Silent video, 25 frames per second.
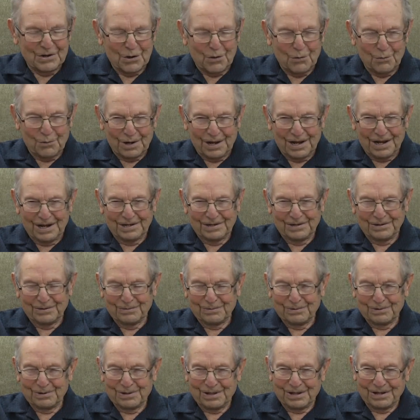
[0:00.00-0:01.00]
No, I
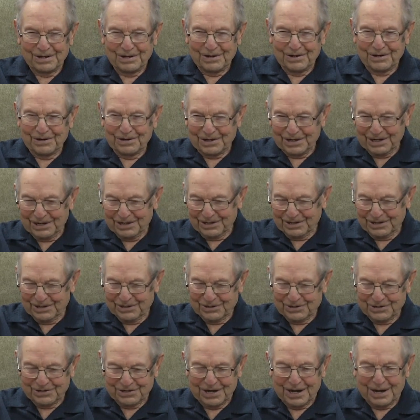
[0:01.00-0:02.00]
don't, not in
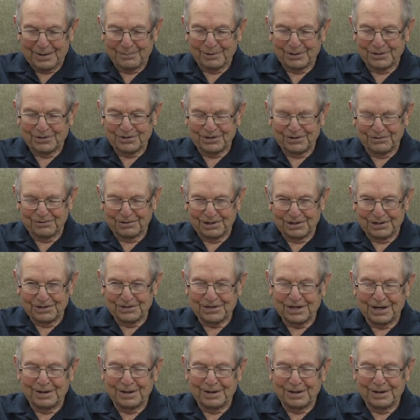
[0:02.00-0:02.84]
this type of series.